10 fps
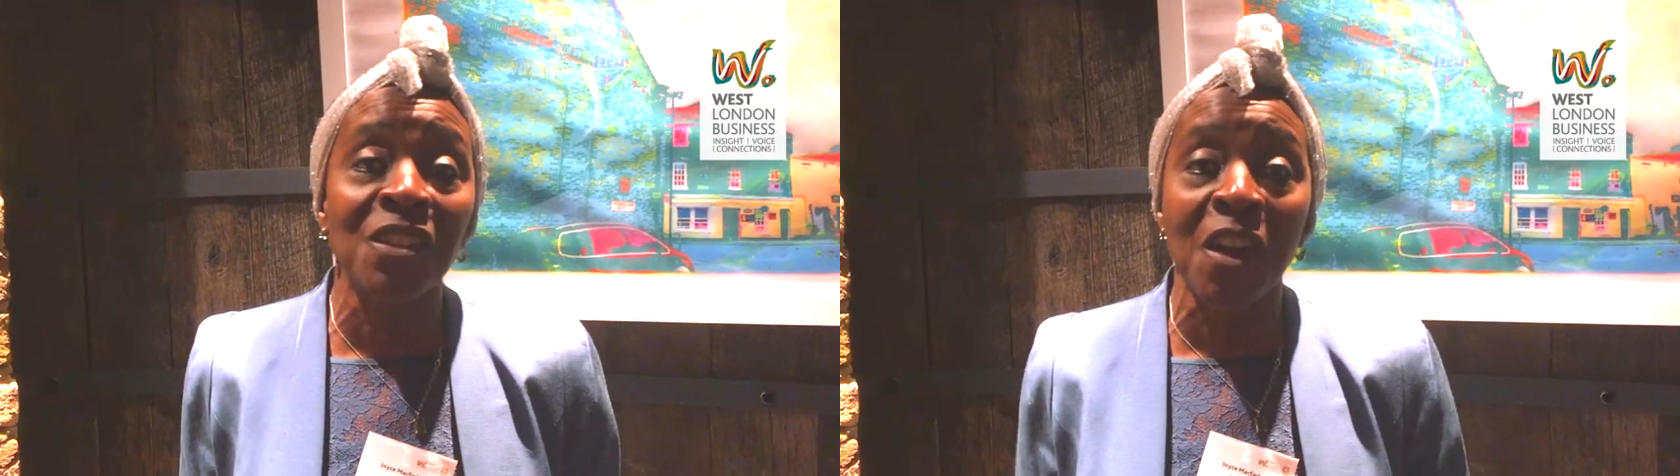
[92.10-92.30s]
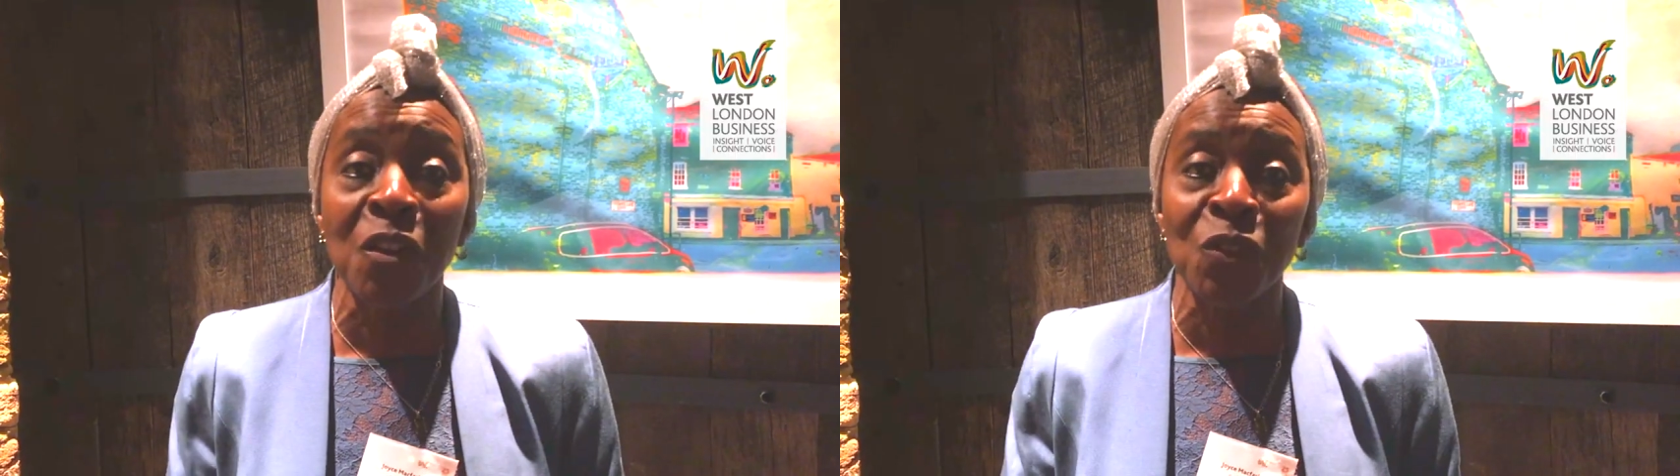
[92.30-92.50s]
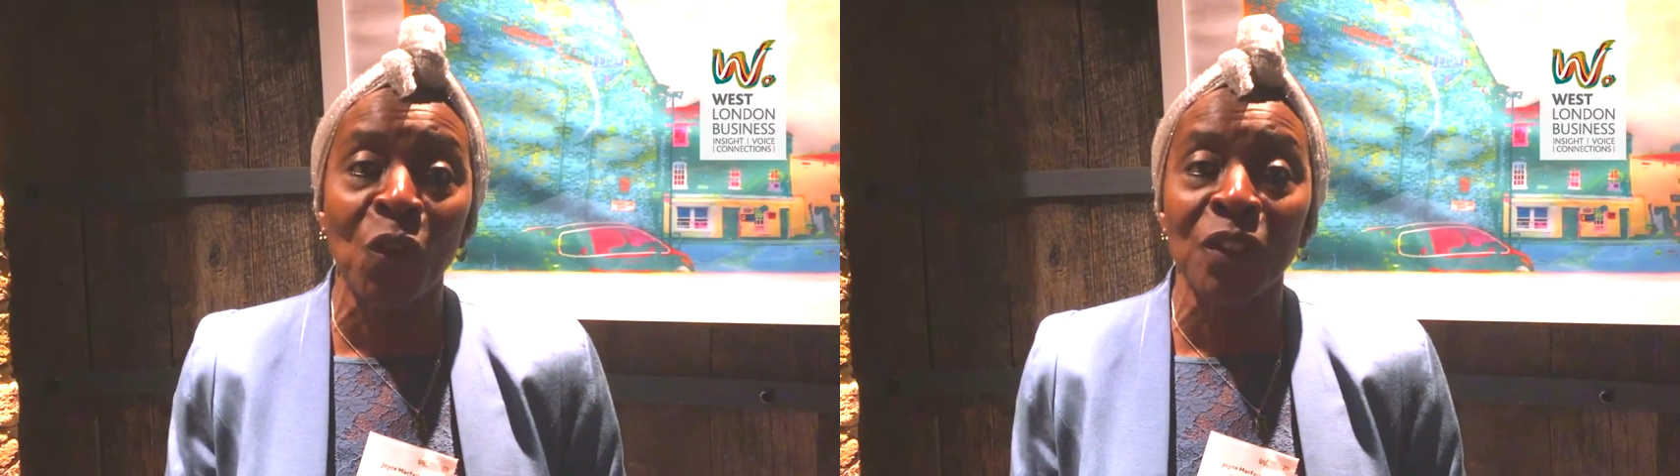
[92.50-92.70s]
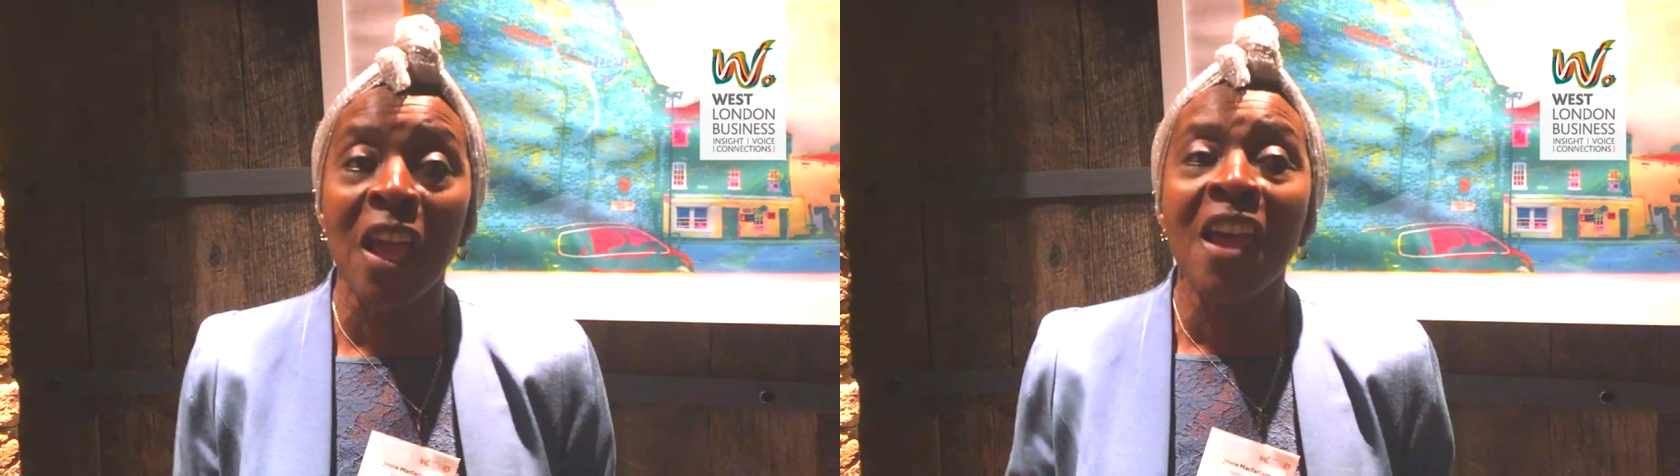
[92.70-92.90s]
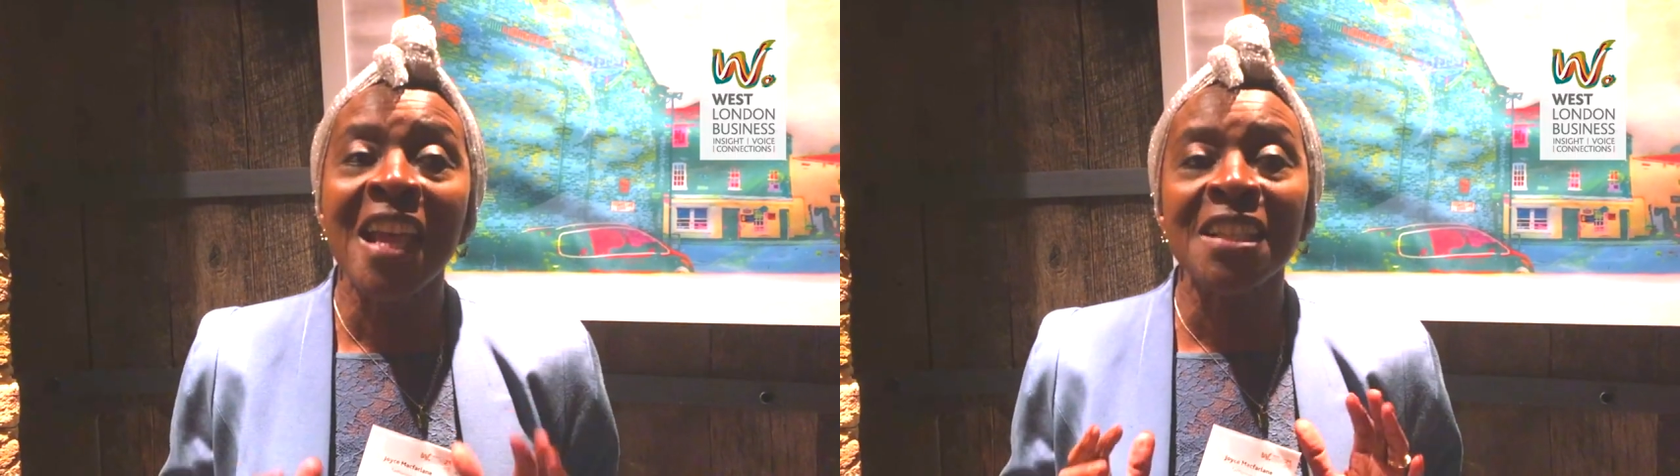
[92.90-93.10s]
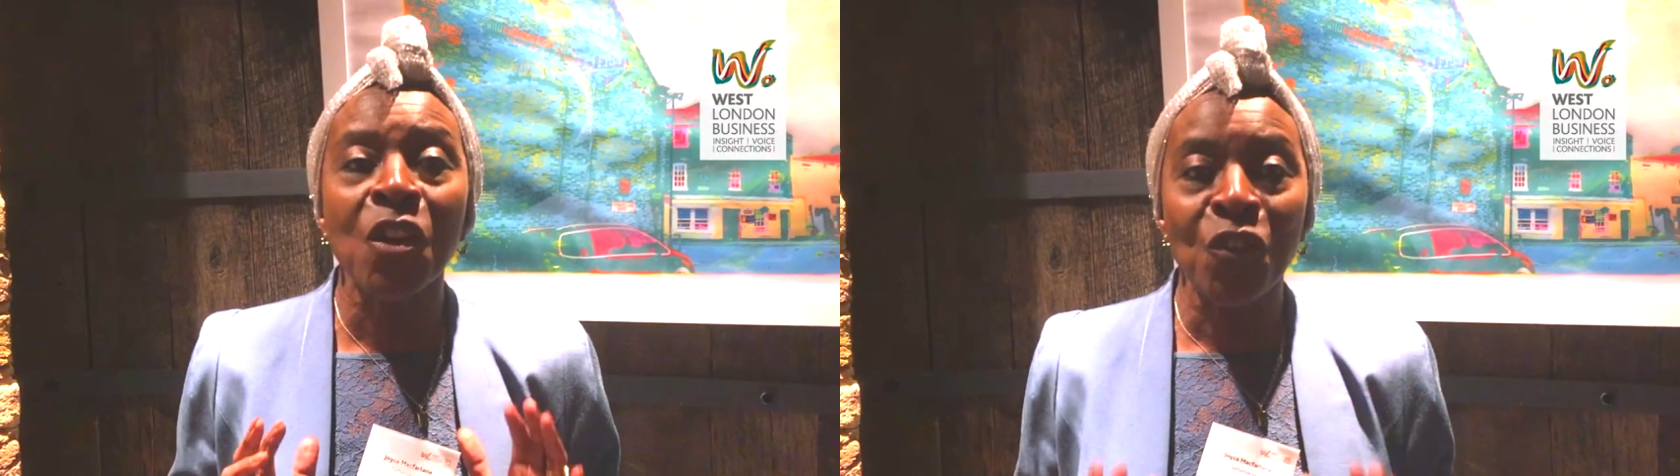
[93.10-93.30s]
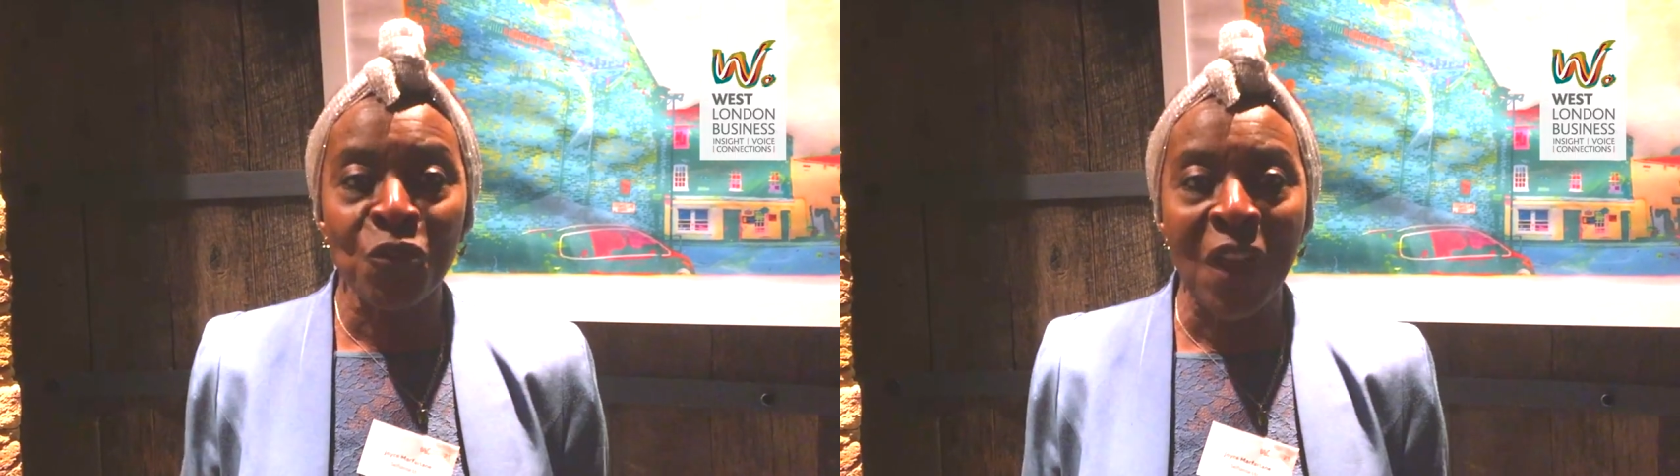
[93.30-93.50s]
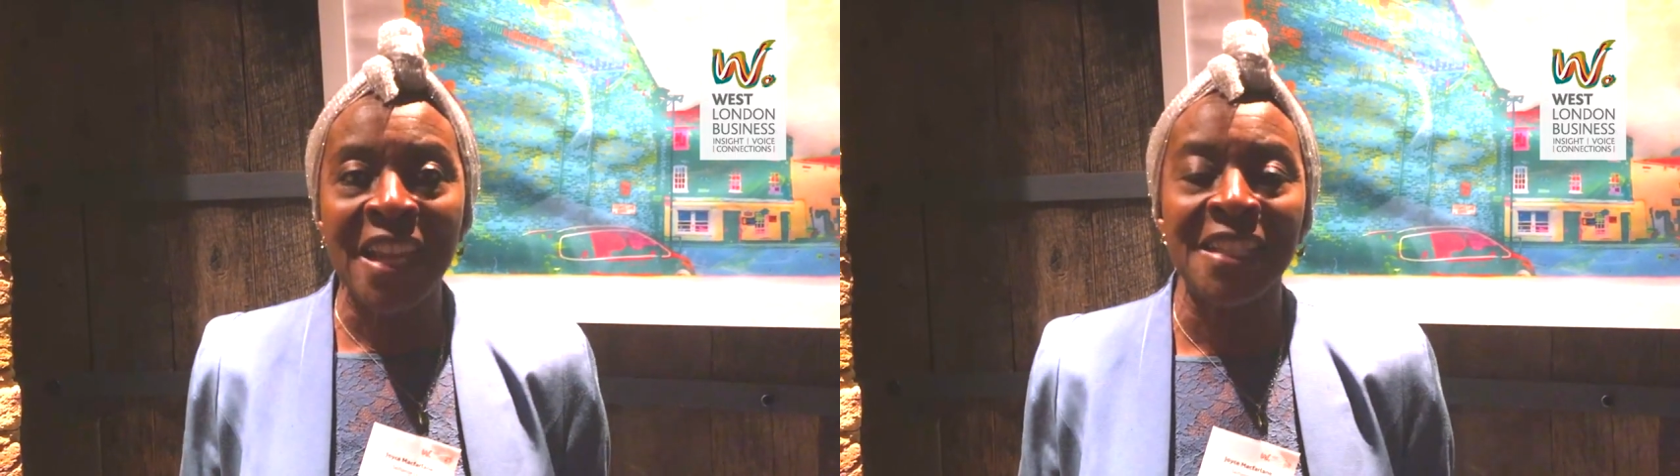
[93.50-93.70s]
that goes on. It's a
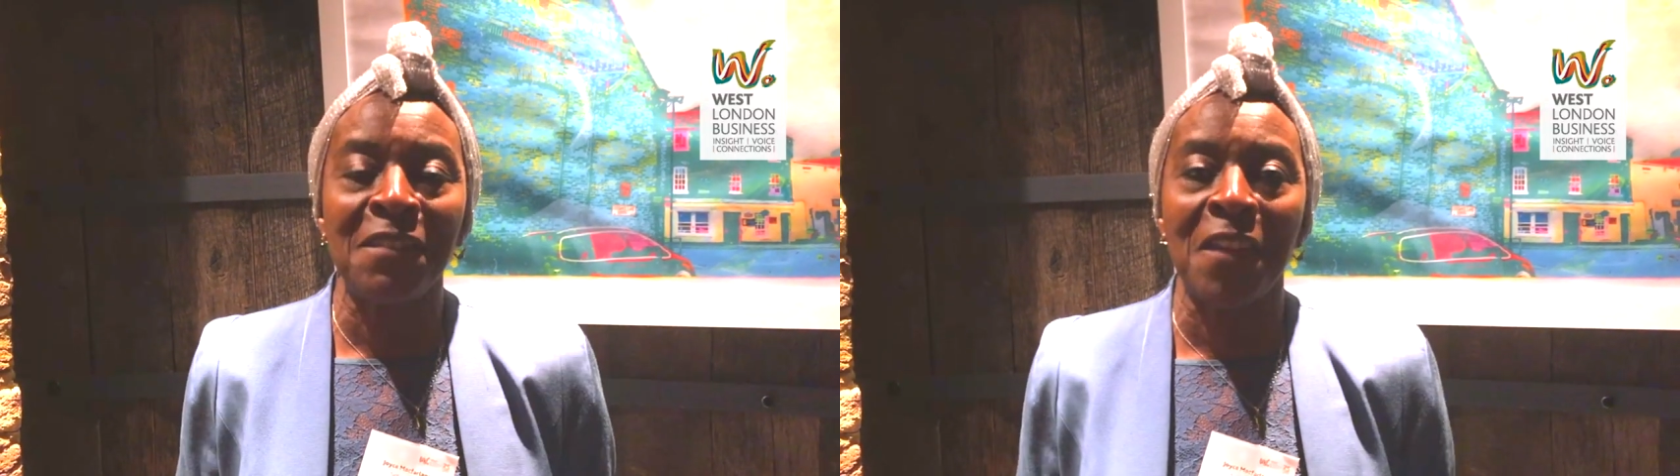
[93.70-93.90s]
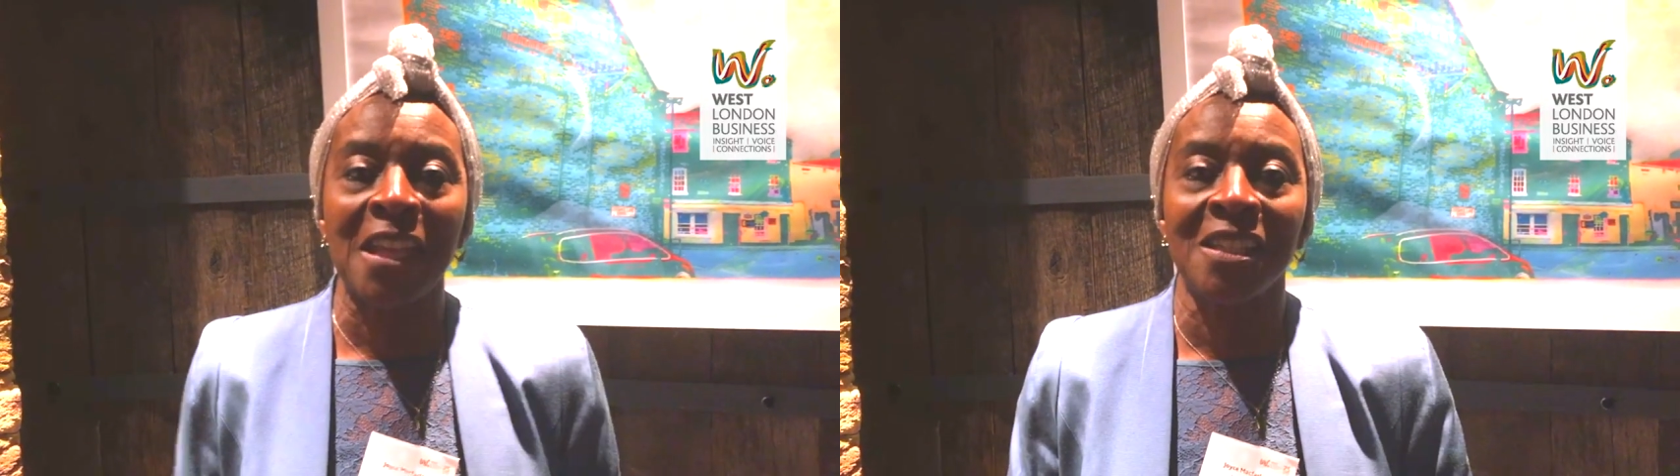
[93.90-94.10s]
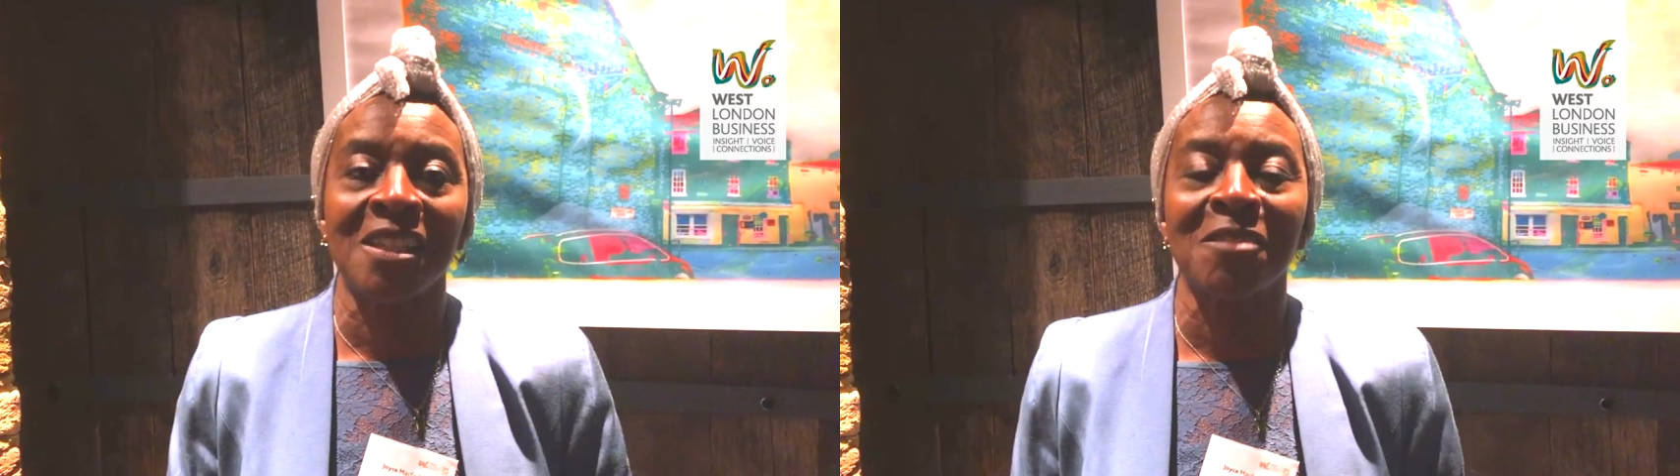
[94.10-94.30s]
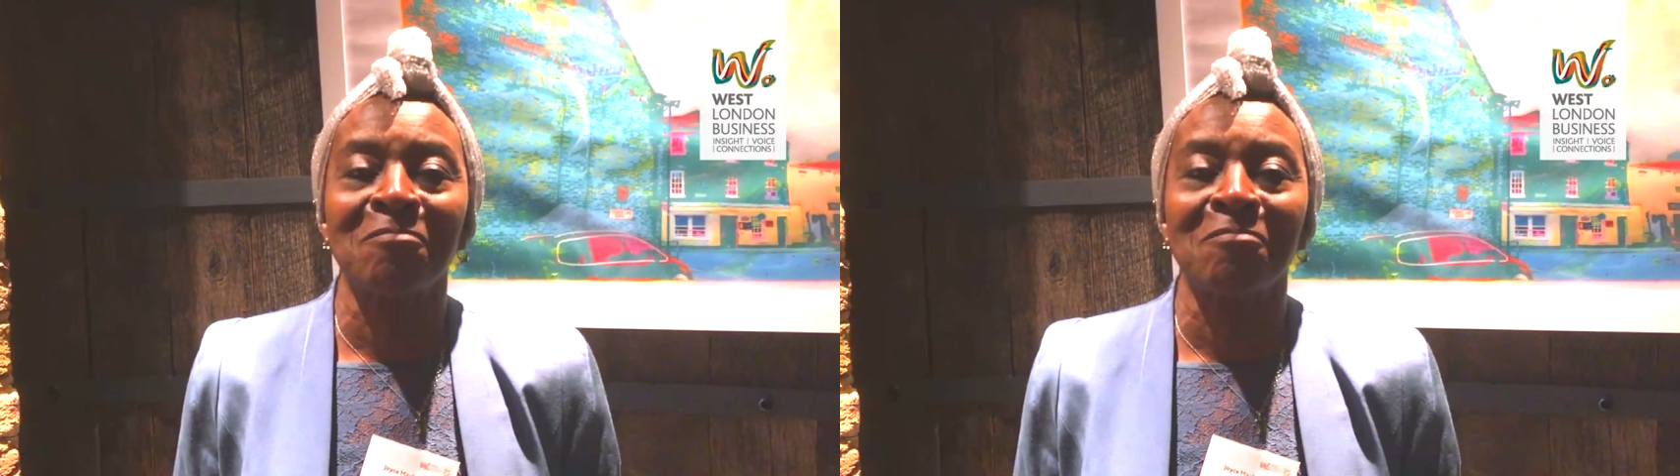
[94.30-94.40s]
great event.